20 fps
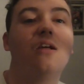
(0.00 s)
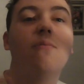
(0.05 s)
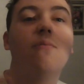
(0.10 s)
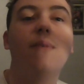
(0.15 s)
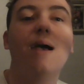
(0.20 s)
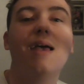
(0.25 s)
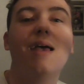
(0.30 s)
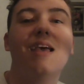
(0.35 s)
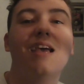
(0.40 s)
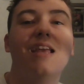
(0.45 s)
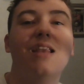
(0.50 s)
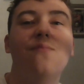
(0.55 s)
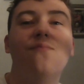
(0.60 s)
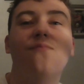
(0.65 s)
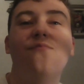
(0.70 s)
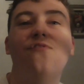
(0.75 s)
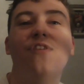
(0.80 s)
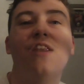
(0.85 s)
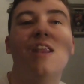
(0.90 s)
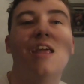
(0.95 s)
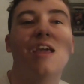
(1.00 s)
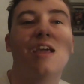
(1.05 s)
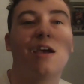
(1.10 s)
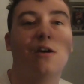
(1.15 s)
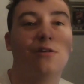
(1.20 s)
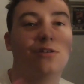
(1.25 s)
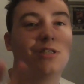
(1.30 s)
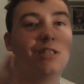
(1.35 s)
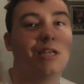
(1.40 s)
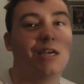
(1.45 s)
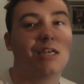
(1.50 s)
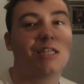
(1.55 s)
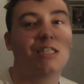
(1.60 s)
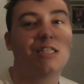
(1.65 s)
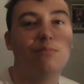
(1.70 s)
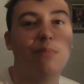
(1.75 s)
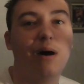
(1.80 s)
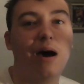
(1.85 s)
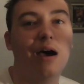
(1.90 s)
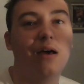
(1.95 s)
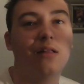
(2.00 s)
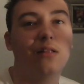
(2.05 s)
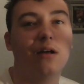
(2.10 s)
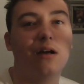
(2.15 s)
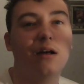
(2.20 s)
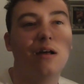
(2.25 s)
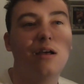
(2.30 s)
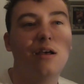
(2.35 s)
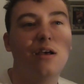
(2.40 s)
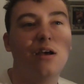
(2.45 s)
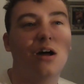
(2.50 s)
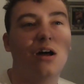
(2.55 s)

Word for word: Don't make it an infinity coaster like a Smiler,